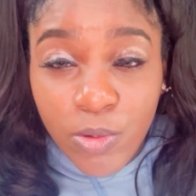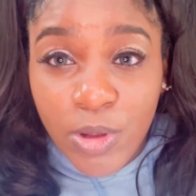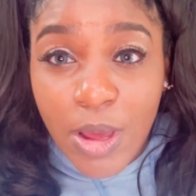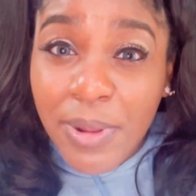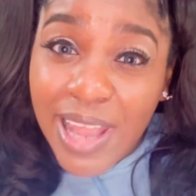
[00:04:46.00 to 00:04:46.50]

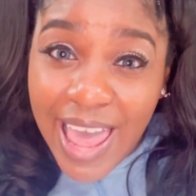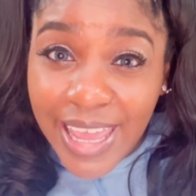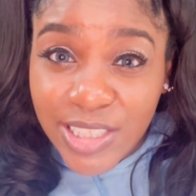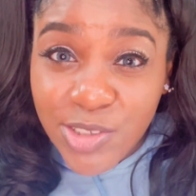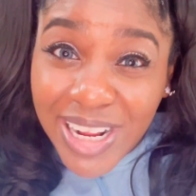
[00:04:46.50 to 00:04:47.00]

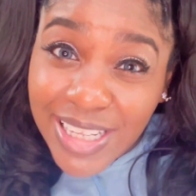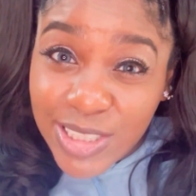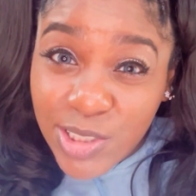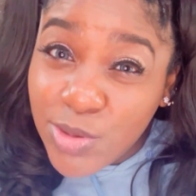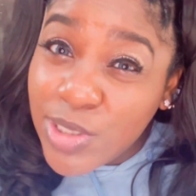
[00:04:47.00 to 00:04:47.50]
applying directly
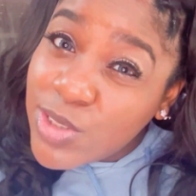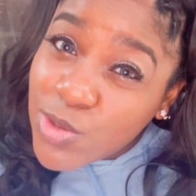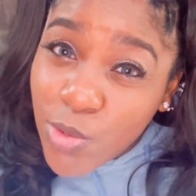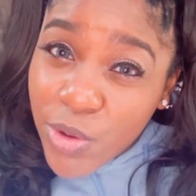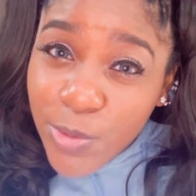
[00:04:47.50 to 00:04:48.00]
to the
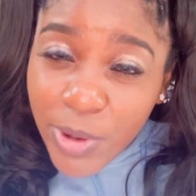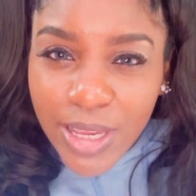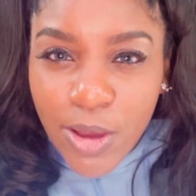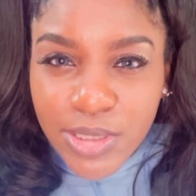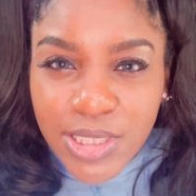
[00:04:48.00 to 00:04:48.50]
school you want to
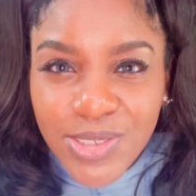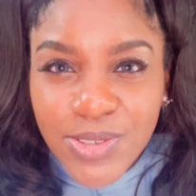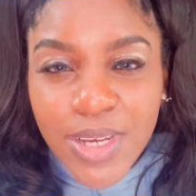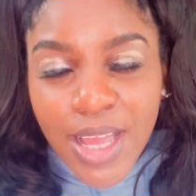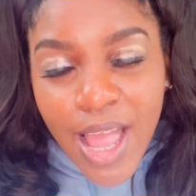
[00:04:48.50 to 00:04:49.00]
go
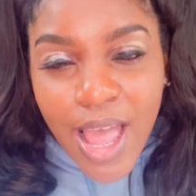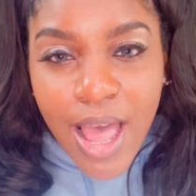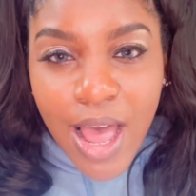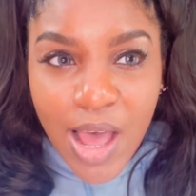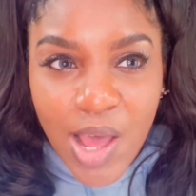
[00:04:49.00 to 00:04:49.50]
to,
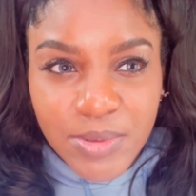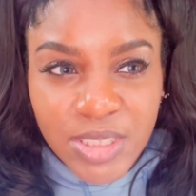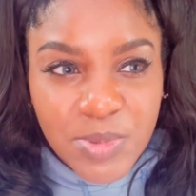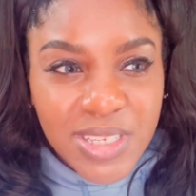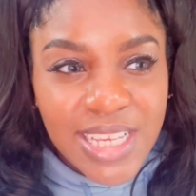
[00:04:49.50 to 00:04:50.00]

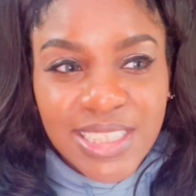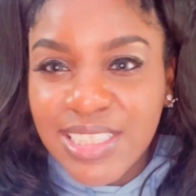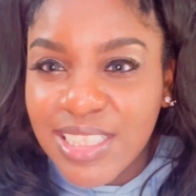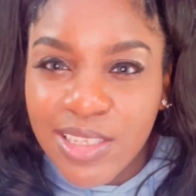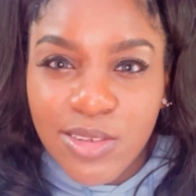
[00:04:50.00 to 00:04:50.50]
just because
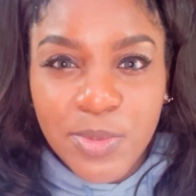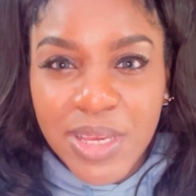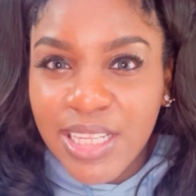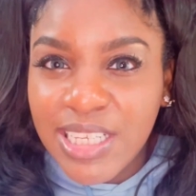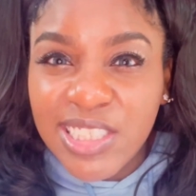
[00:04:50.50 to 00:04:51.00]
it's a little
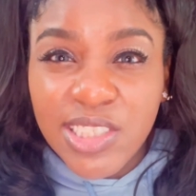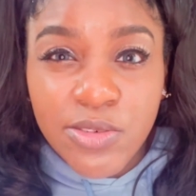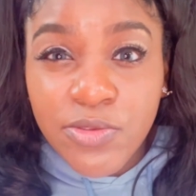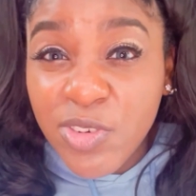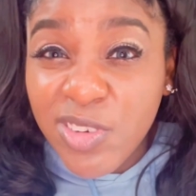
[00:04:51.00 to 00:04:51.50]
bit easier
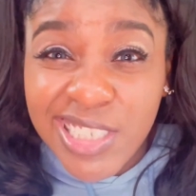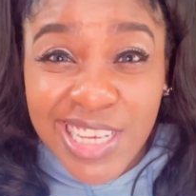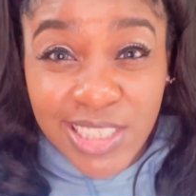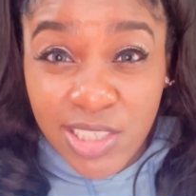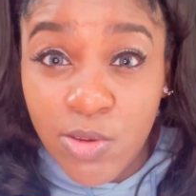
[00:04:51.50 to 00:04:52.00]
for you to
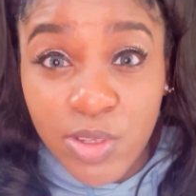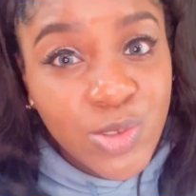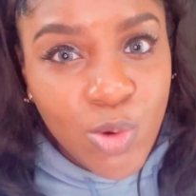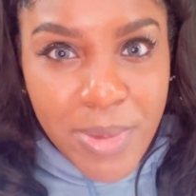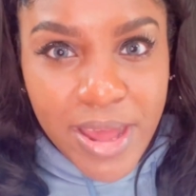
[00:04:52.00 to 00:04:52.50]
get to know the
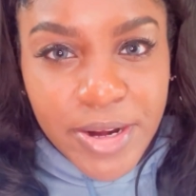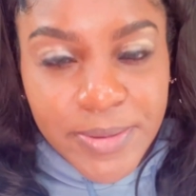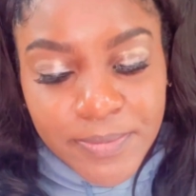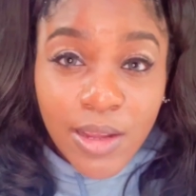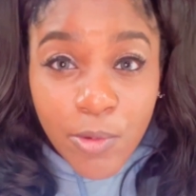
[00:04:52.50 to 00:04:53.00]
school better.
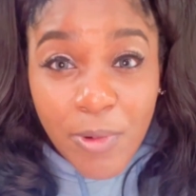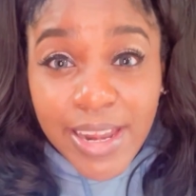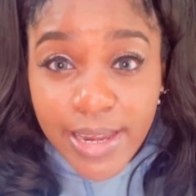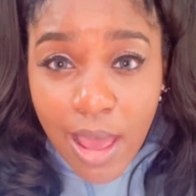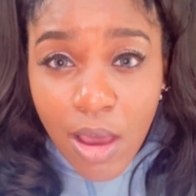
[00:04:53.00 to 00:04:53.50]
Right
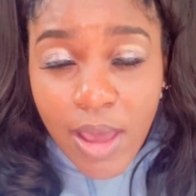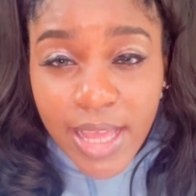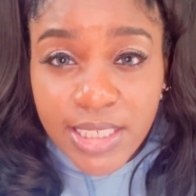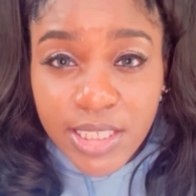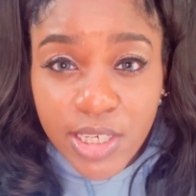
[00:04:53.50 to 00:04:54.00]
now, I
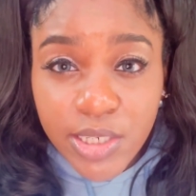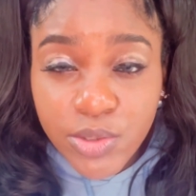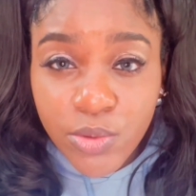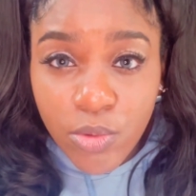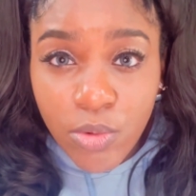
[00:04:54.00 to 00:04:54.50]
teach at a
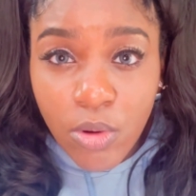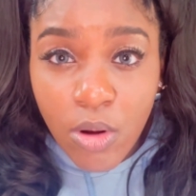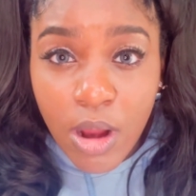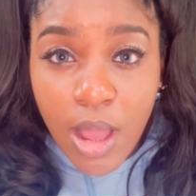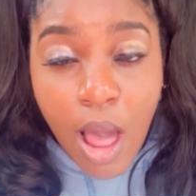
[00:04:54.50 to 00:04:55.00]
school
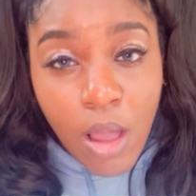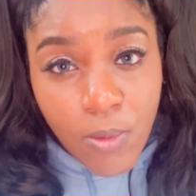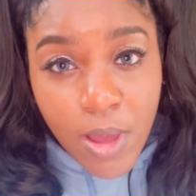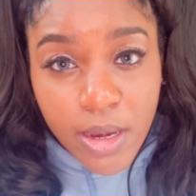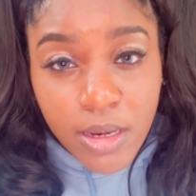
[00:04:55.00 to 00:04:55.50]
or a
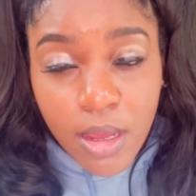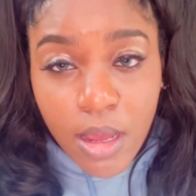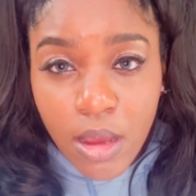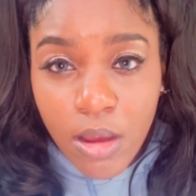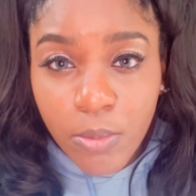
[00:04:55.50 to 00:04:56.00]
hagwon,
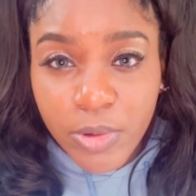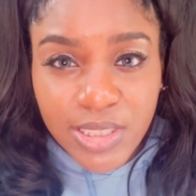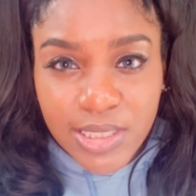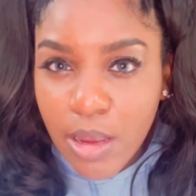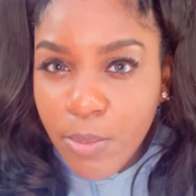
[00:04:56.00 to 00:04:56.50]
which
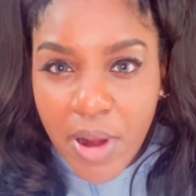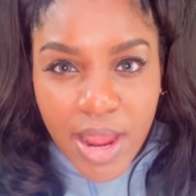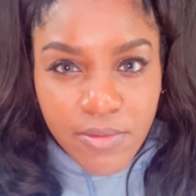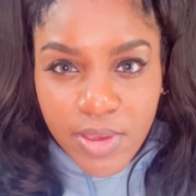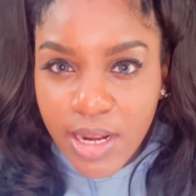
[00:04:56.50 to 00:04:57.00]
is like a
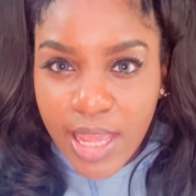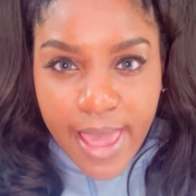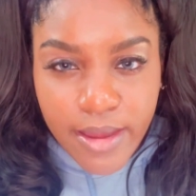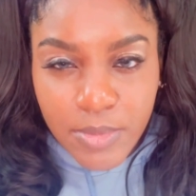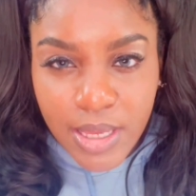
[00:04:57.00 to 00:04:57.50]
private
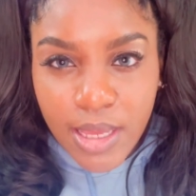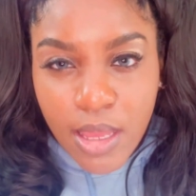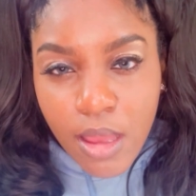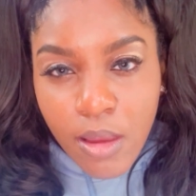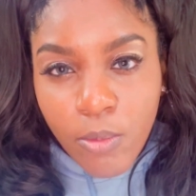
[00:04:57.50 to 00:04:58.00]
academy
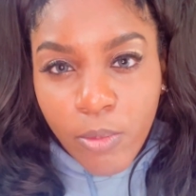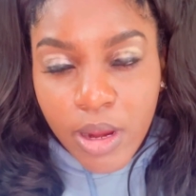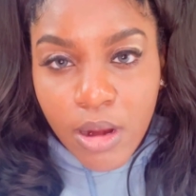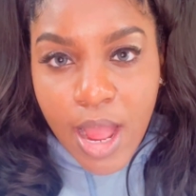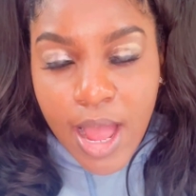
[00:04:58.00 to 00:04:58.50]

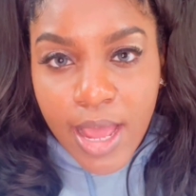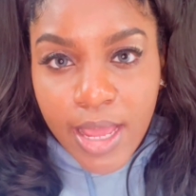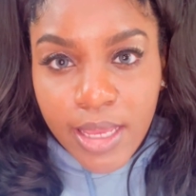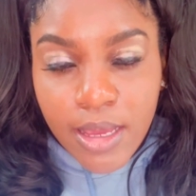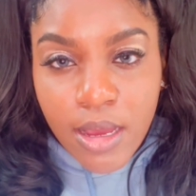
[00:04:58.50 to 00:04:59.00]
where
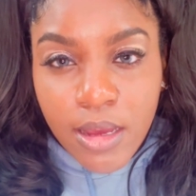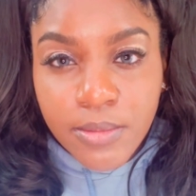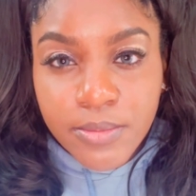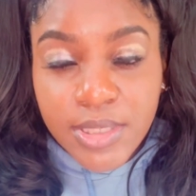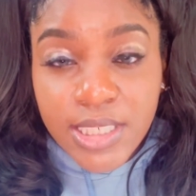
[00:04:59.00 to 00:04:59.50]
I
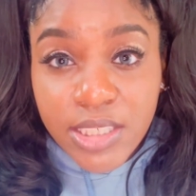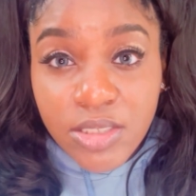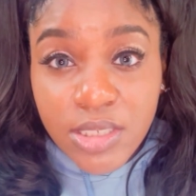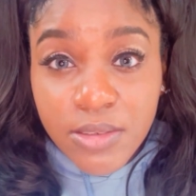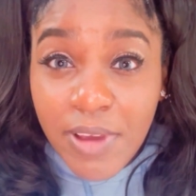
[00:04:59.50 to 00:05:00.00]

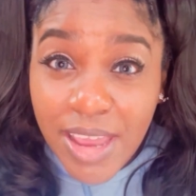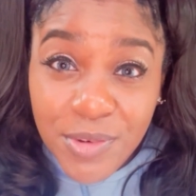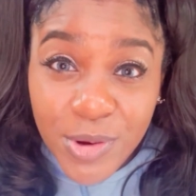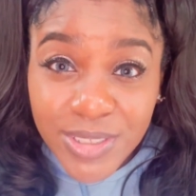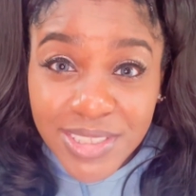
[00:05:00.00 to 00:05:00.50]
teach
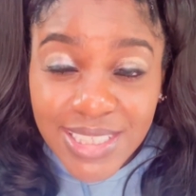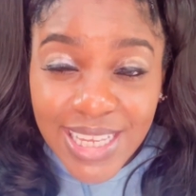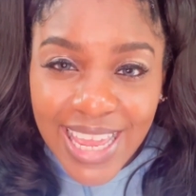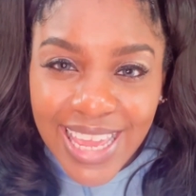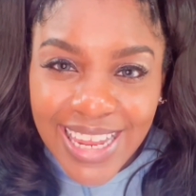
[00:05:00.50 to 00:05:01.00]
5-year-olds,
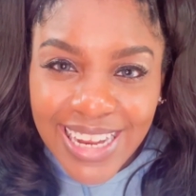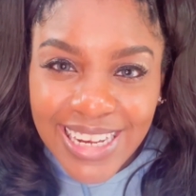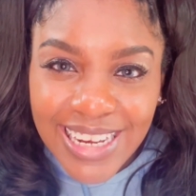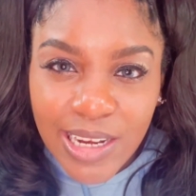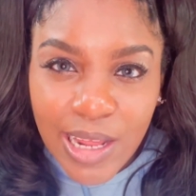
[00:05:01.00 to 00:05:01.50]

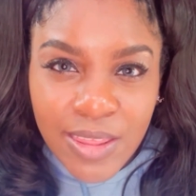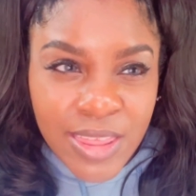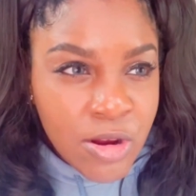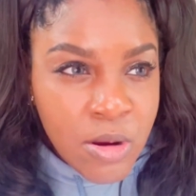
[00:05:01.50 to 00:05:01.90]
and there